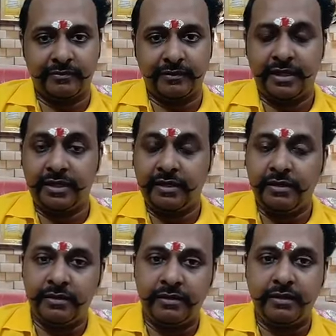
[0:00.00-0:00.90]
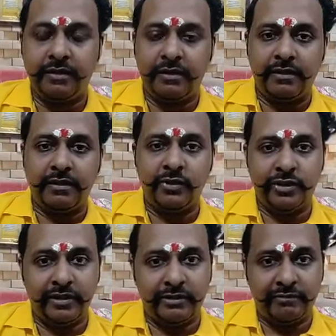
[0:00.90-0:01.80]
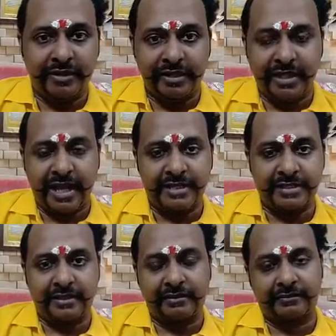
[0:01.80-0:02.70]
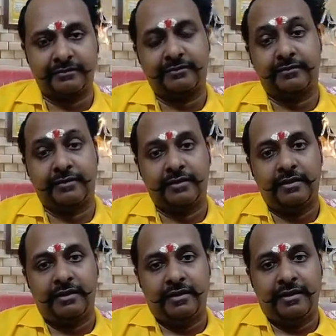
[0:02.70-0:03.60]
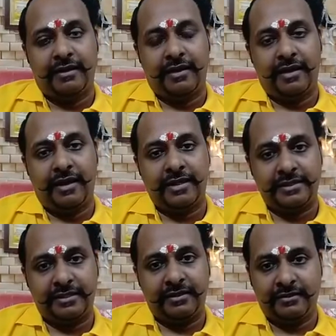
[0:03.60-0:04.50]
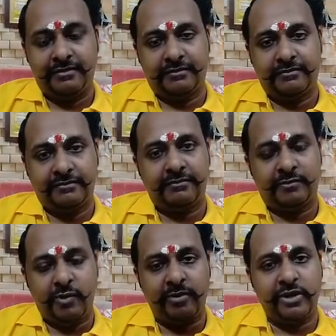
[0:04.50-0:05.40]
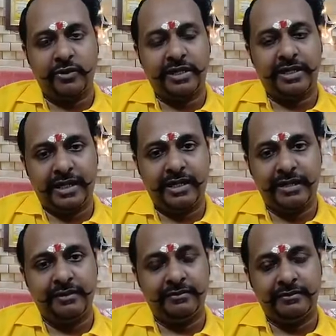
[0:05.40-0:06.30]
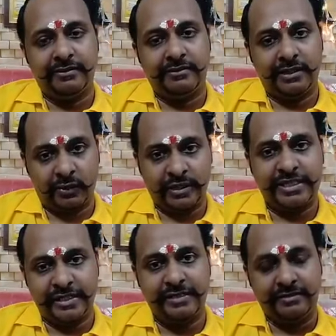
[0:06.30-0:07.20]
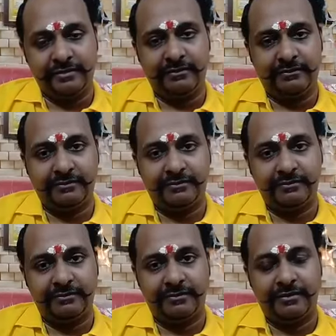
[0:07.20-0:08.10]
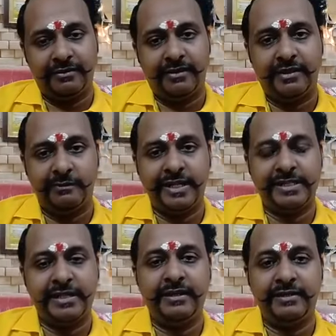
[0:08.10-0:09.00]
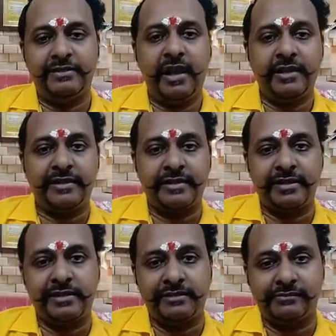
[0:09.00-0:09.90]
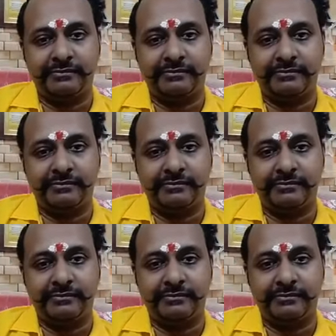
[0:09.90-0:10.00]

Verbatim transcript: they tell you didn't give me any answer I said the moment you are getting the question it means that it is not necessary.